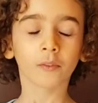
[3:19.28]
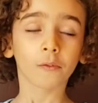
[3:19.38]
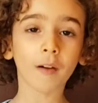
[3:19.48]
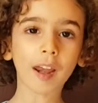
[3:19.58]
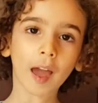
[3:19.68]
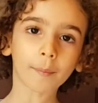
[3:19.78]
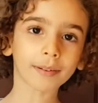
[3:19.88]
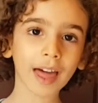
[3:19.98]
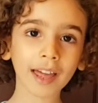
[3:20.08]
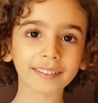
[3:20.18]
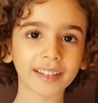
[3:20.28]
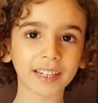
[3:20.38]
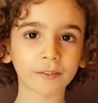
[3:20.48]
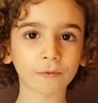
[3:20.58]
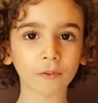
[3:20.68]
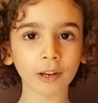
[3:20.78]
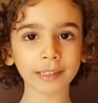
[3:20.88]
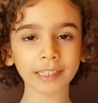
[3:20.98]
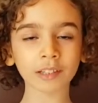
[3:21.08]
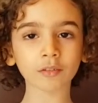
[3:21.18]
When a plant is
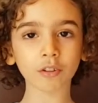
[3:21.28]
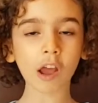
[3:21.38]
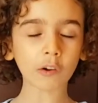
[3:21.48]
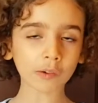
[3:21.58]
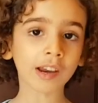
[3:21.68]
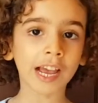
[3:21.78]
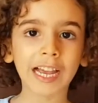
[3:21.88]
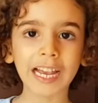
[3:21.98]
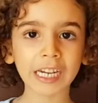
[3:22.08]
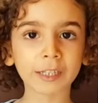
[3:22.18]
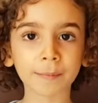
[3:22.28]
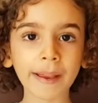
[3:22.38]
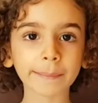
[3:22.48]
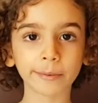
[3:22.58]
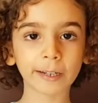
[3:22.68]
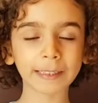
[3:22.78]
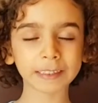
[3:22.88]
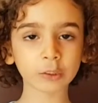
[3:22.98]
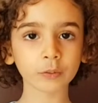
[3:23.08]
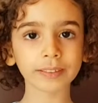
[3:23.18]
fully grown, it may
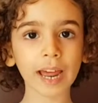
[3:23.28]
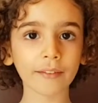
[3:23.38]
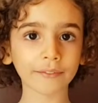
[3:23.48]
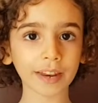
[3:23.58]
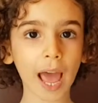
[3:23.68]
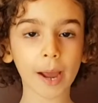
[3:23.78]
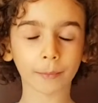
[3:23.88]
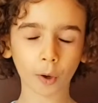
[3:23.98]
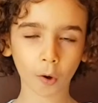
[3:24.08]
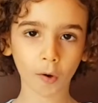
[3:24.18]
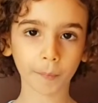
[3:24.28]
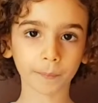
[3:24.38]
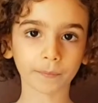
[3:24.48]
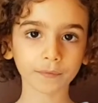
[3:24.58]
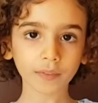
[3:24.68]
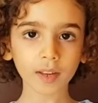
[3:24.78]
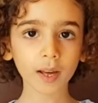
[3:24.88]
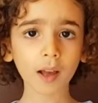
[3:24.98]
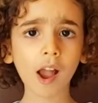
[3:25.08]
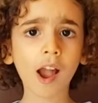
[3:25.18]
produce a flower.
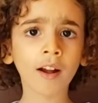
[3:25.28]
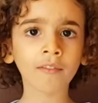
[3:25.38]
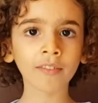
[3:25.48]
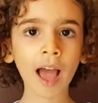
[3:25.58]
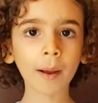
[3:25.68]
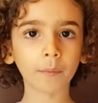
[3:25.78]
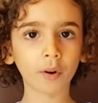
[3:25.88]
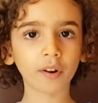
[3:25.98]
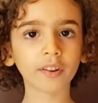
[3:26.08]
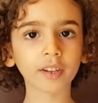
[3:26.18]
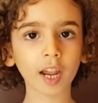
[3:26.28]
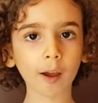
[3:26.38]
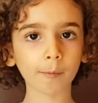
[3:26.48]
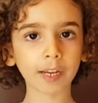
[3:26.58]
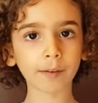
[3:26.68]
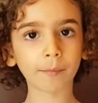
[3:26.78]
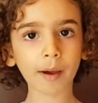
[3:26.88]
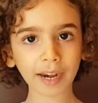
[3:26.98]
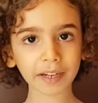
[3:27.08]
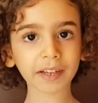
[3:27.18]
Flowers come in
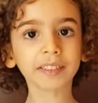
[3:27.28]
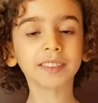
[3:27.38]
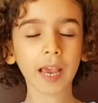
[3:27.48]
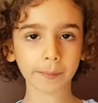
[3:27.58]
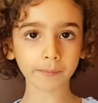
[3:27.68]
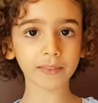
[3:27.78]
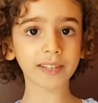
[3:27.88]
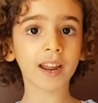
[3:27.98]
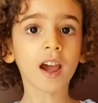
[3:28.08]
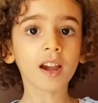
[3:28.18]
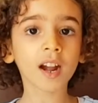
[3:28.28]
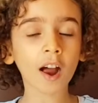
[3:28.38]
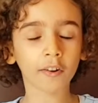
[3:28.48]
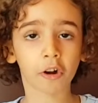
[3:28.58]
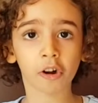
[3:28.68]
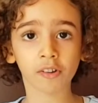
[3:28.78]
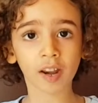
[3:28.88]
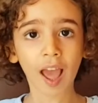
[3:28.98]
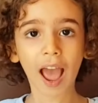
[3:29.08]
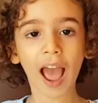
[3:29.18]
many shapes, colors,
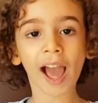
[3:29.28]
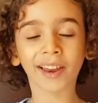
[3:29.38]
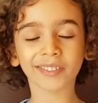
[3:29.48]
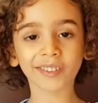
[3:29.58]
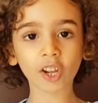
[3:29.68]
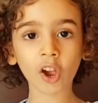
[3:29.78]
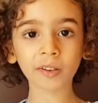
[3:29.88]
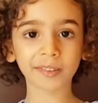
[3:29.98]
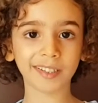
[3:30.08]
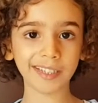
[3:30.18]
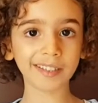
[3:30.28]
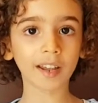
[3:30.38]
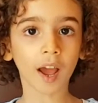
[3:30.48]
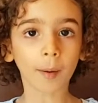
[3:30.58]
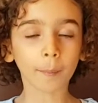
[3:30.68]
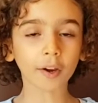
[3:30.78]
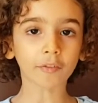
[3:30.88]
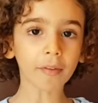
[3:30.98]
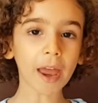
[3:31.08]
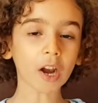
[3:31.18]
and sizes, but
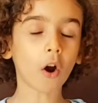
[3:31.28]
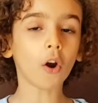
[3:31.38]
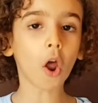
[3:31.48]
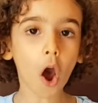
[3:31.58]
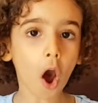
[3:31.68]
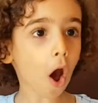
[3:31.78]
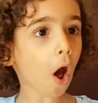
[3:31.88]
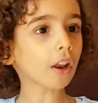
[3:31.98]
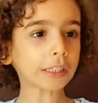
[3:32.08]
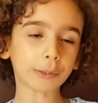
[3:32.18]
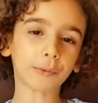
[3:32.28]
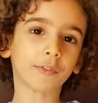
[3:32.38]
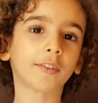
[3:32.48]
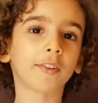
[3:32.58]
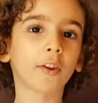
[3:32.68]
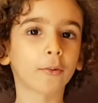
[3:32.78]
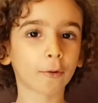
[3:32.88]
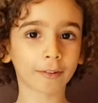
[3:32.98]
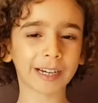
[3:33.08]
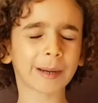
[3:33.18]
they are all used to
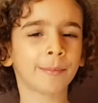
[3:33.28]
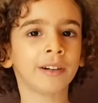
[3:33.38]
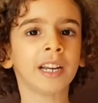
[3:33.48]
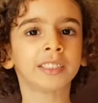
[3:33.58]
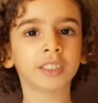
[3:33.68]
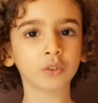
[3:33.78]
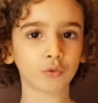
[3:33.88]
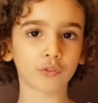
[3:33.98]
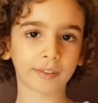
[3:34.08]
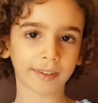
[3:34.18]
reproduce.